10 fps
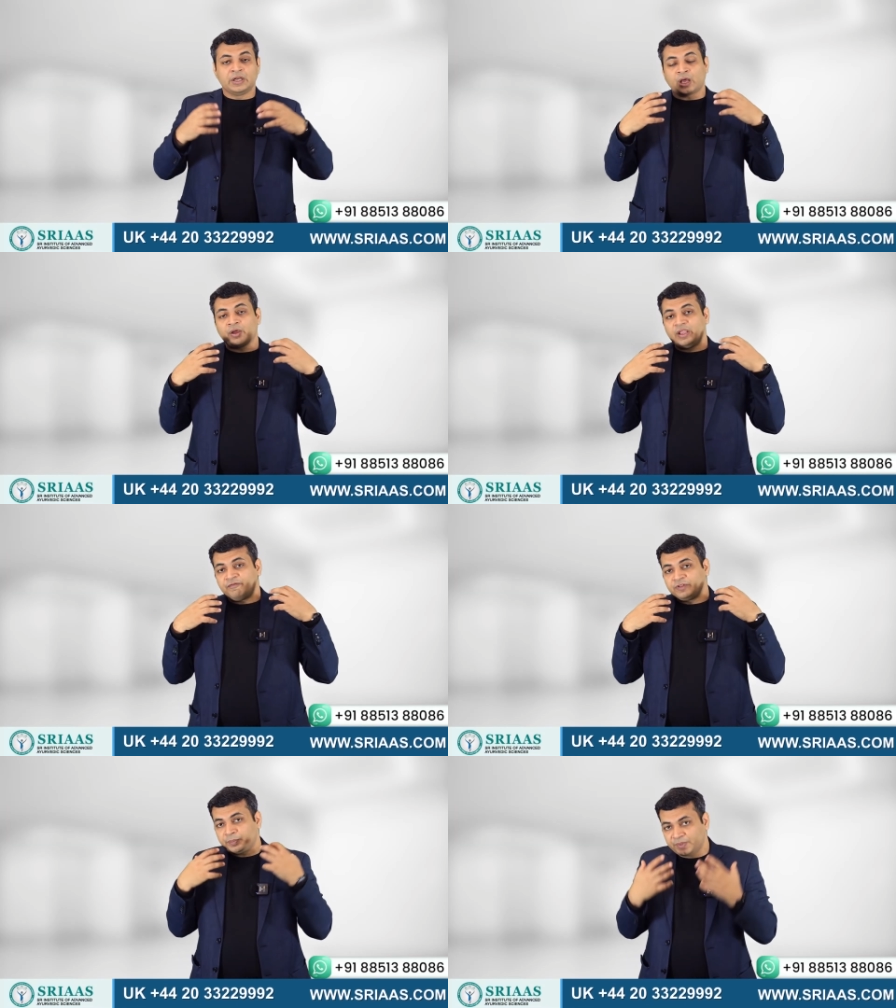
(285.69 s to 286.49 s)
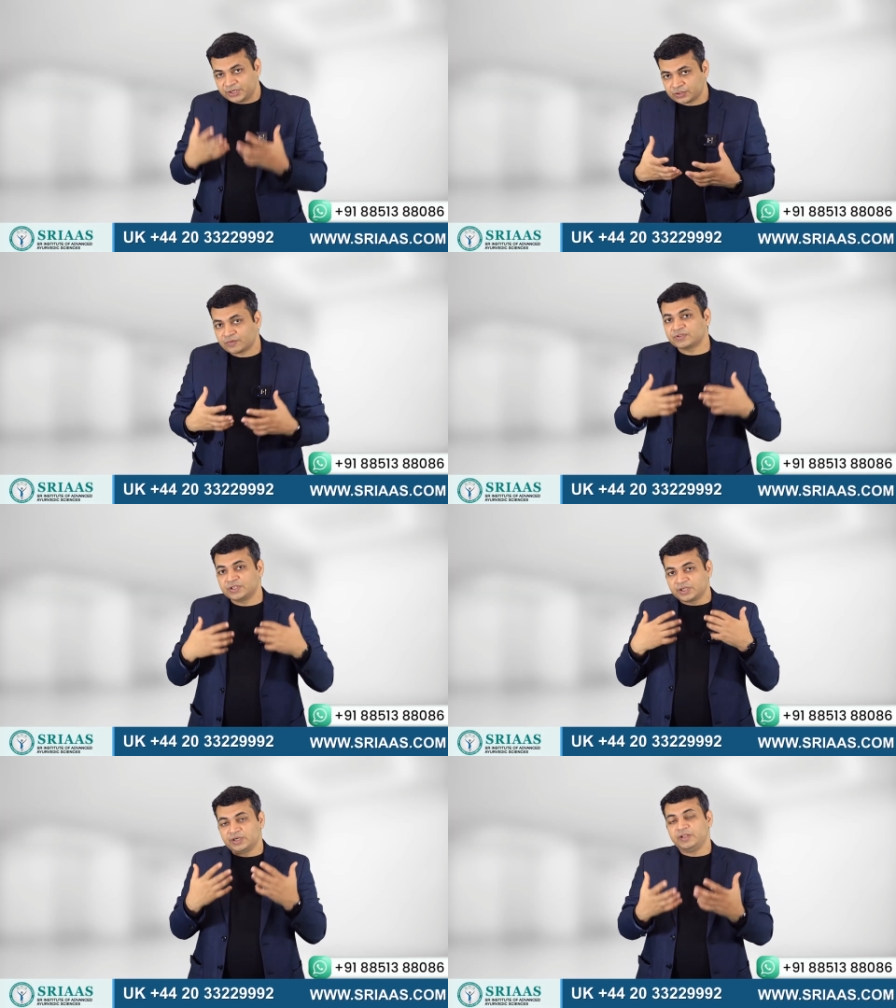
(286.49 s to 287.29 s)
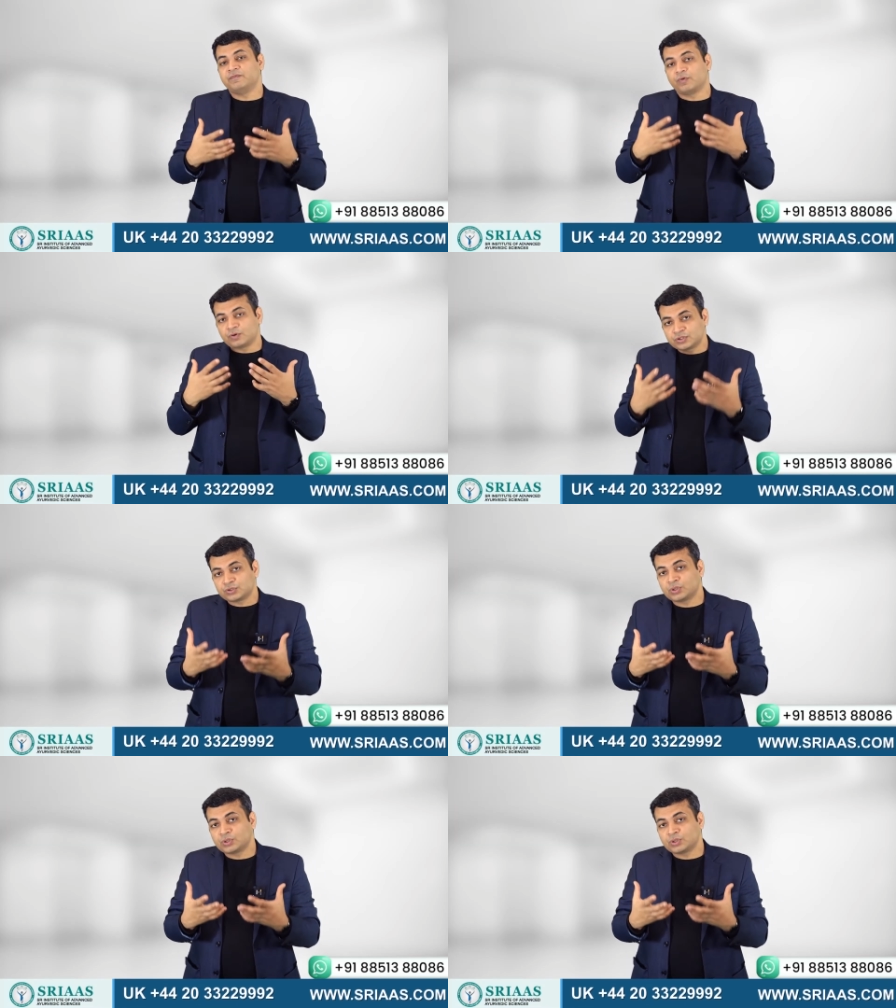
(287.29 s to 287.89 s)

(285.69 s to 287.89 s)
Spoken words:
Now, if the patient of CKD wants